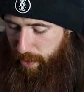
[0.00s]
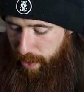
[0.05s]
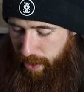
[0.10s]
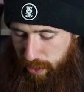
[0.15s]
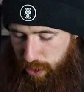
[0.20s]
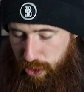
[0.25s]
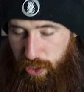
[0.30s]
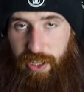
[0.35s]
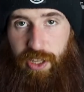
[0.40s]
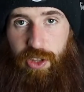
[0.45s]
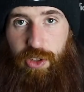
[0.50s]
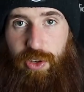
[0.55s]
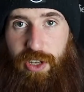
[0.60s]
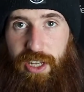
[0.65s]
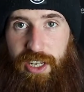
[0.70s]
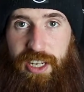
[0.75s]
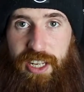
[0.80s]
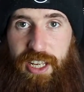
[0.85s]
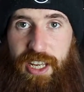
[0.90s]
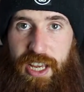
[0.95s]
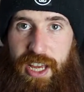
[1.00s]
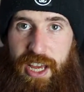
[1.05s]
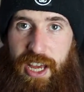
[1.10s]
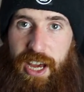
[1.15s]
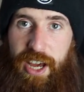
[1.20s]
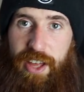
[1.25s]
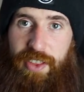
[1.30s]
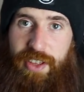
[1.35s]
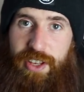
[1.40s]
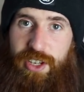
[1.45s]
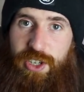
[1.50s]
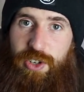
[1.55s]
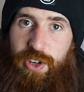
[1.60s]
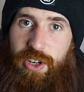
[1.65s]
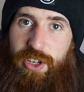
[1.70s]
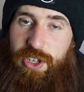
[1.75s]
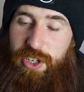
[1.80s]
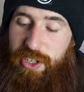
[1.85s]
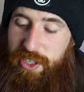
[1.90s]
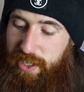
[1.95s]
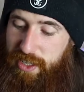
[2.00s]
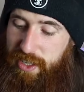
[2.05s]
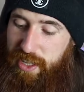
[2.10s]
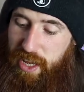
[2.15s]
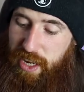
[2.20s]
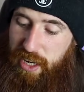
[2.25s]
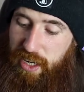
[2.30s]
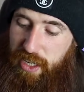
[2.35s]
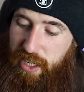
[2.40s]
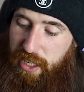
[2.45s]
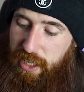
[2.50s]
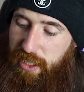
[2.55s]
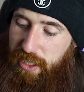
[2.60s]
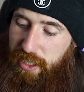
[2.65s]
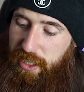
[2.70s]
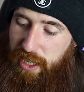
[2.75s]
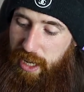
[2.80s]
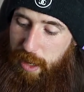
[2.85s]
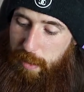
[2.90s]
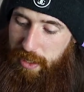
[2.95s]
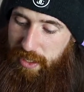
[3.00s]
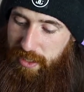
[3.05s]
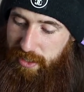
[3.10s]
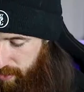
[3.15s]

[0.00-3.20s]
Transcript: actually looking at the instructions, then I mean,